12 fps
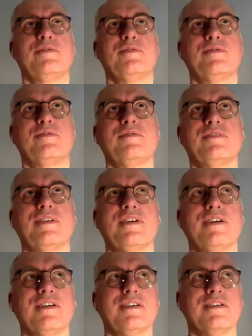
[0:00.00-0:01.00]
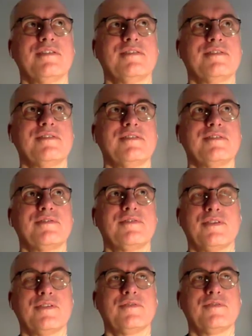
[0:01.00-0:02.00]
to
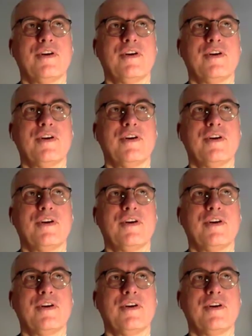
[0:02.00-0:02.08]
for